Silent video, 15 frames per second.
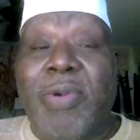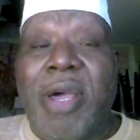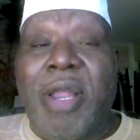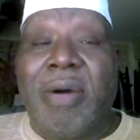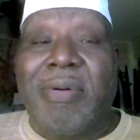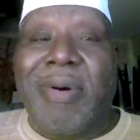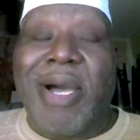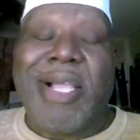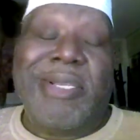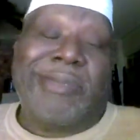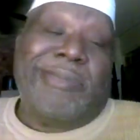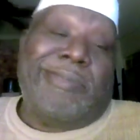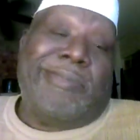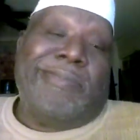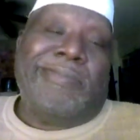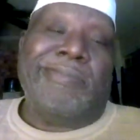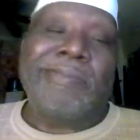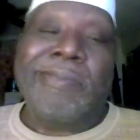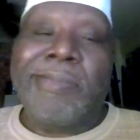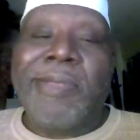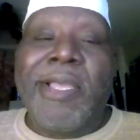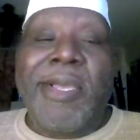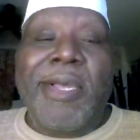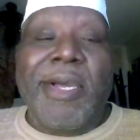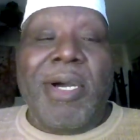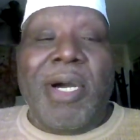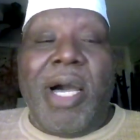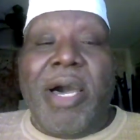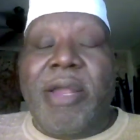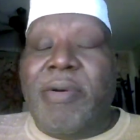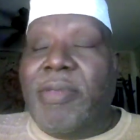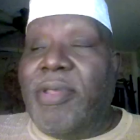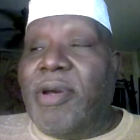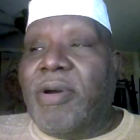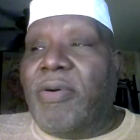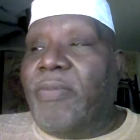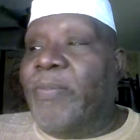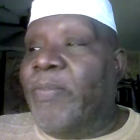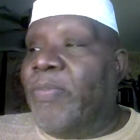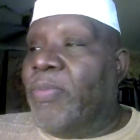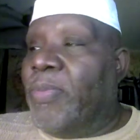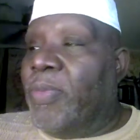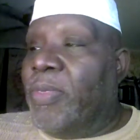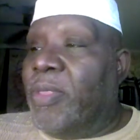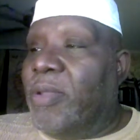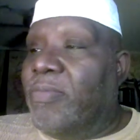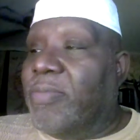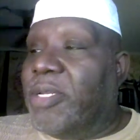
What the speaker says: I don't know. But anyway, you know, it's like,